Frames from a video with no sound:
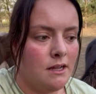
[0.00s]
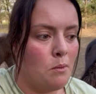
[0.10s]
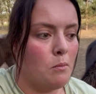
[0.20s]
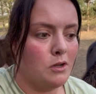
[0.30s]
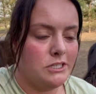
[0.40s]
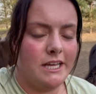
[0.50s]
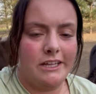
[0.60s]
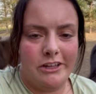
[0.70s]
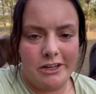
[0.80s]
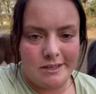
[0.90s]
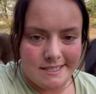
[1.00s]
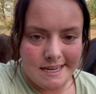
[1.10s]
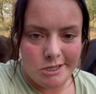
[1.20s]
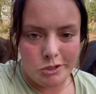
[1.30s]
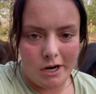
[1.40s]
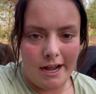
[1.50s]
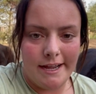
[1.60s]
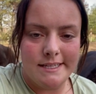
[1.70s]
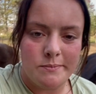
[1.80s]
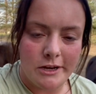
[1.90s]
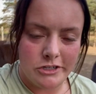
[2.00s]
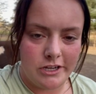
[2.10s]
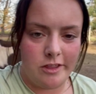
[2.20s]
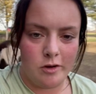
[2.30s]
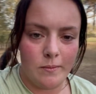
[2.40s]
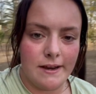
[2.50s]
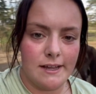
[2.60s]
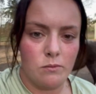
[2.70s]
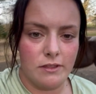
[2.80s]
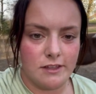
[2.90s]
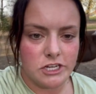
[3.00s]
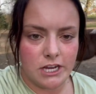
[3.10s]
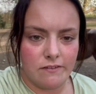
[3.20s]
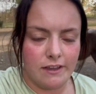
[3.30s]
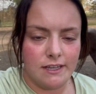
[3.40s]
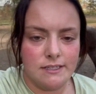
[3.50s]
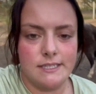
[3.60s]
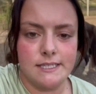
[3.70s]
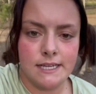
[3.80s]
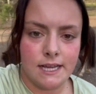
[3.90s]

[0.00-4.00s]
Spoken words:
most likely going to stay dry, especially in their run-in with the shavings,